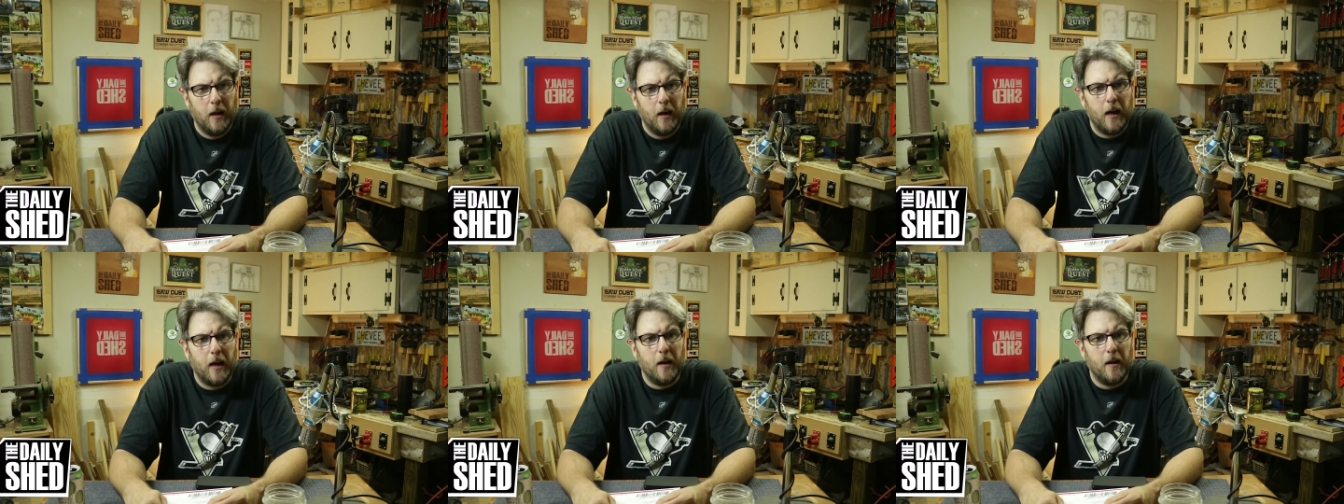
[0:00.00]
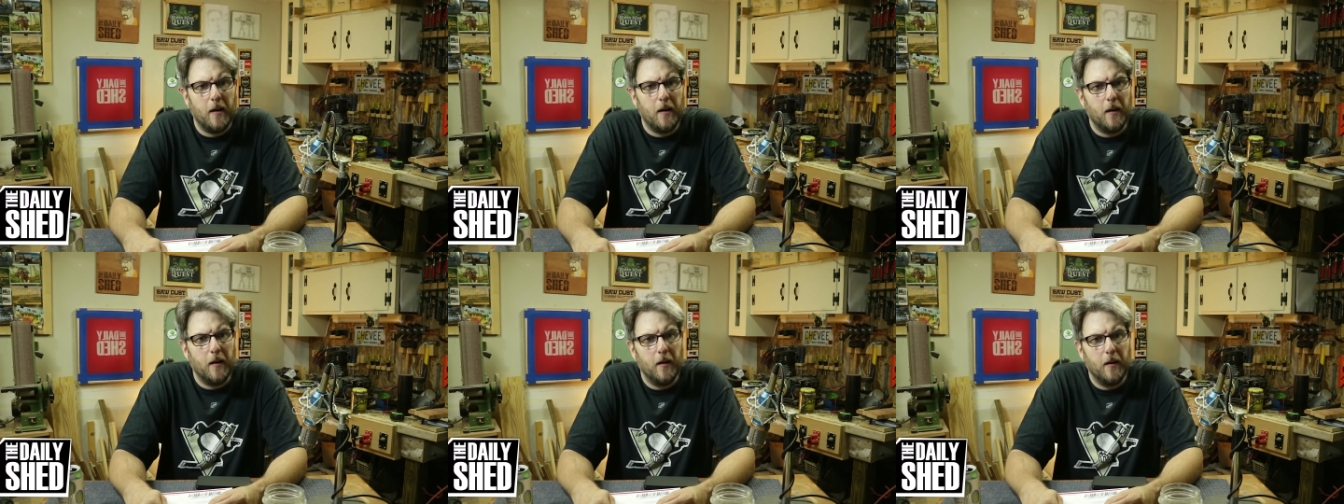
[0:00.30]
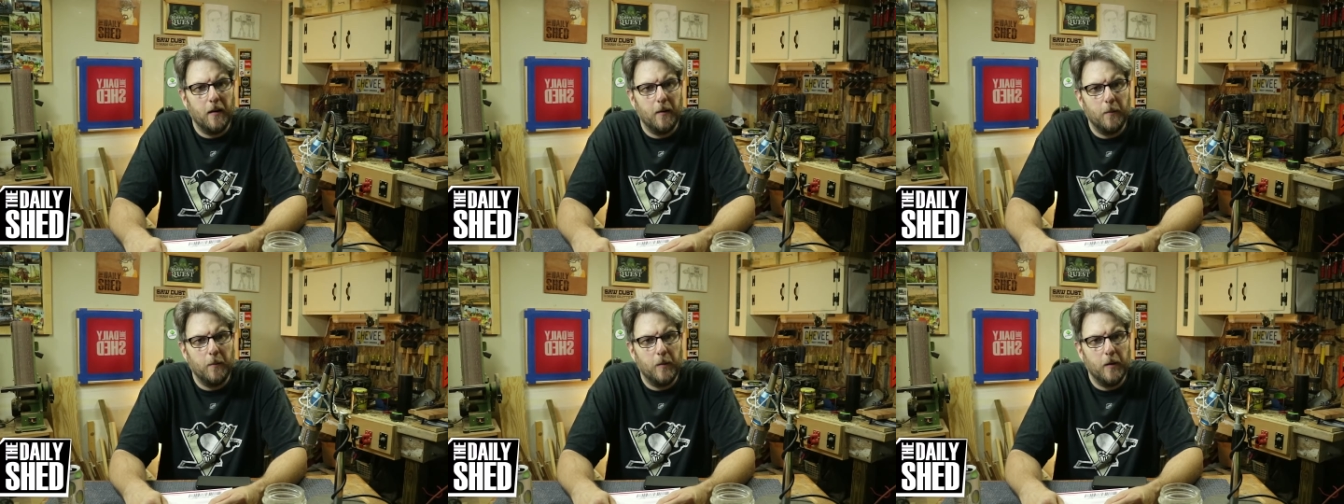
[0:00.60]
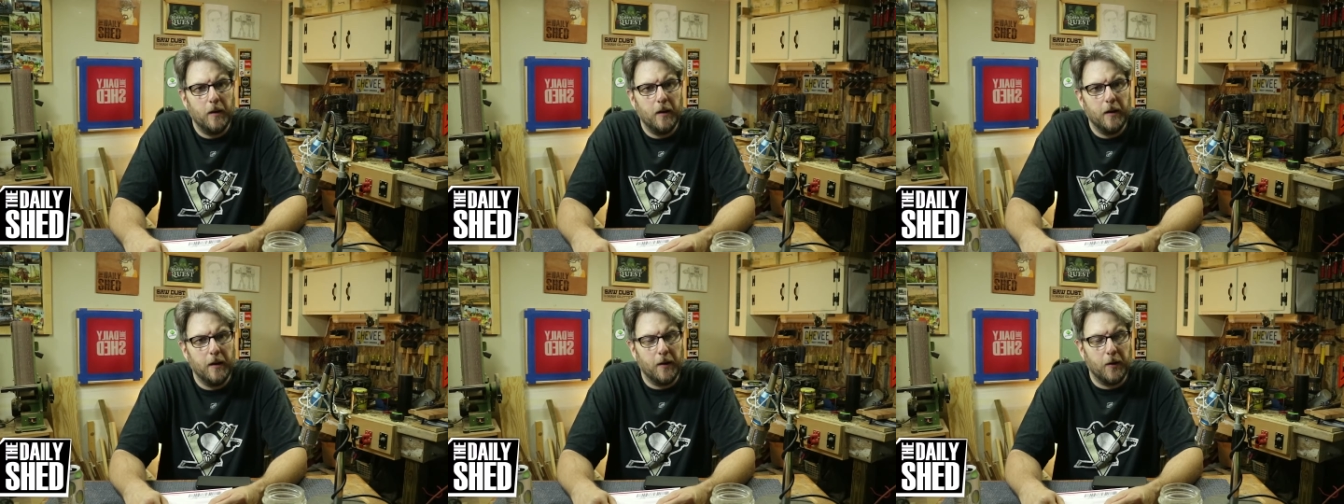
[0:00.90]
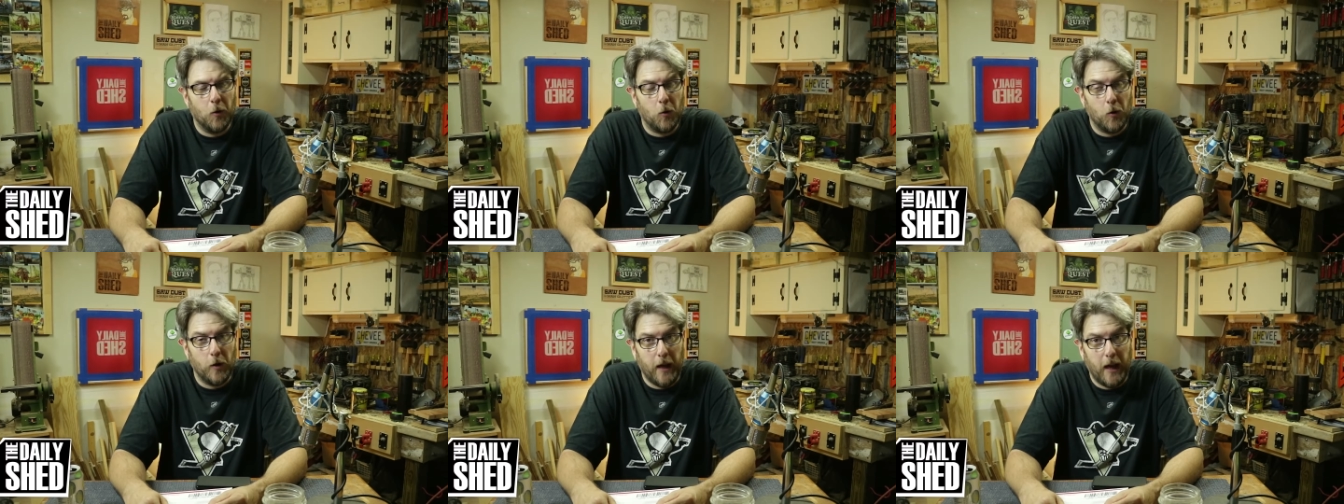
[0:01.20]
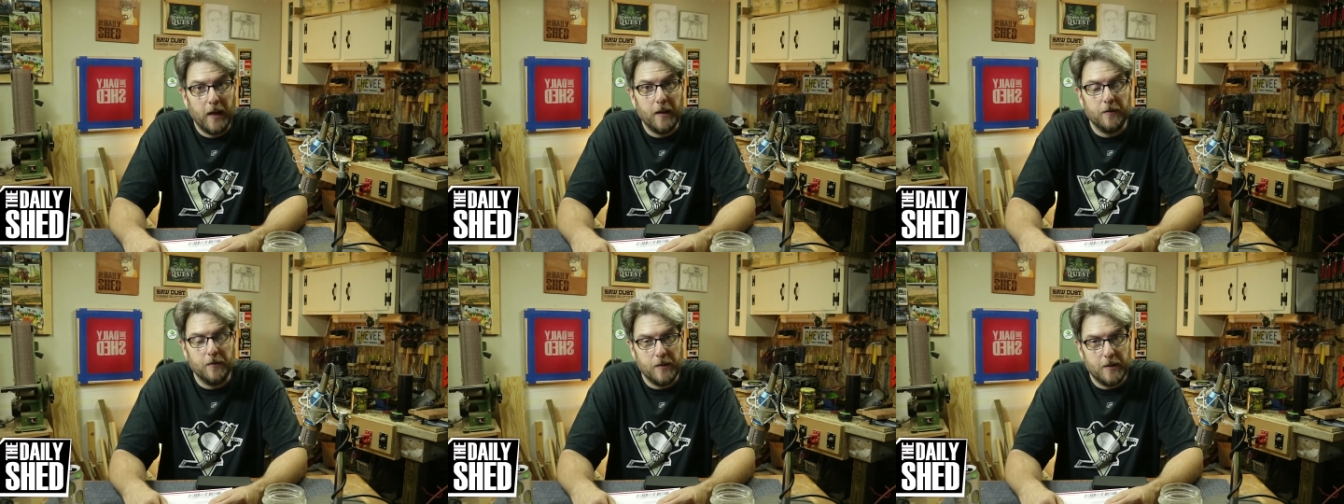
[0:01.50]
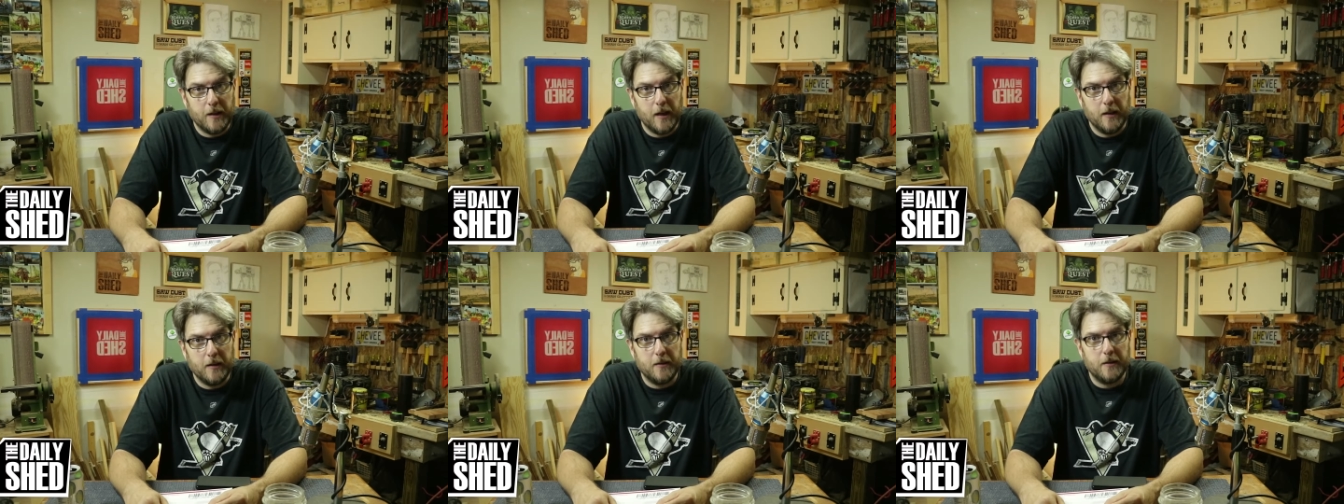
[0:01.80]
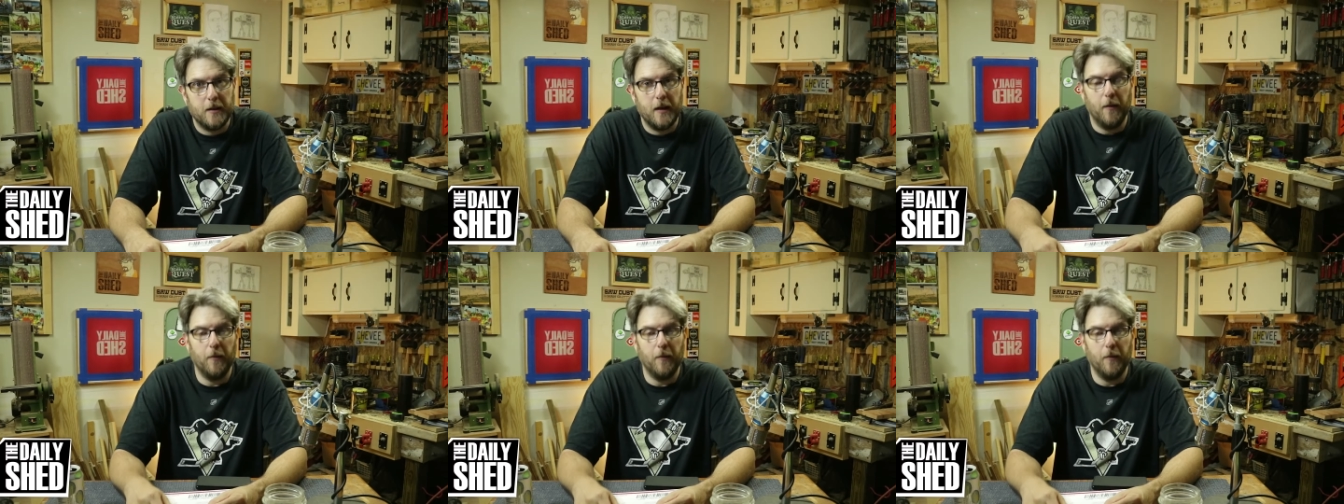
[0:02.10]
and in a in a creative sense.